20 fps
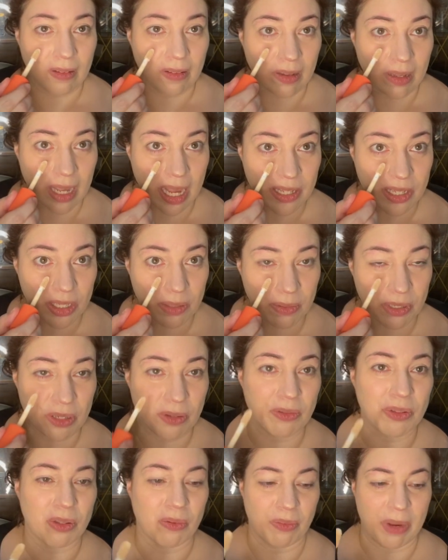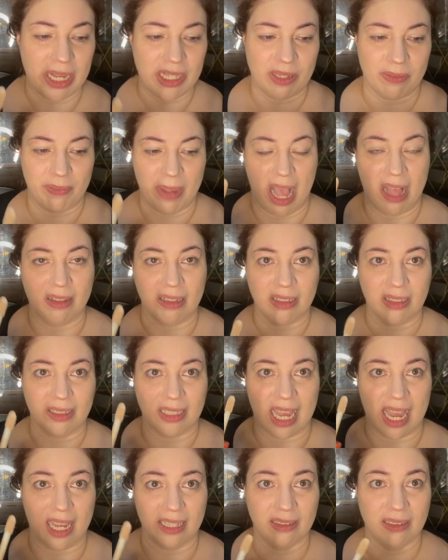I just wish there was a way to balance
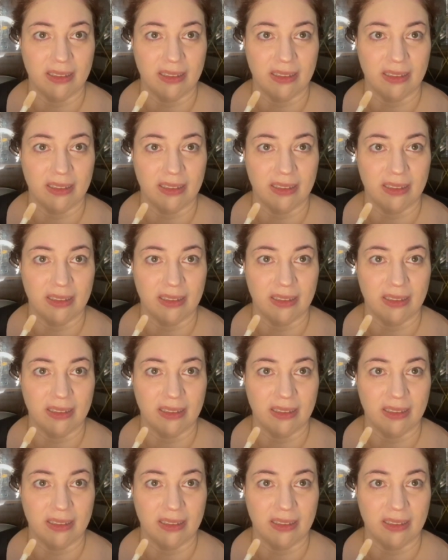that.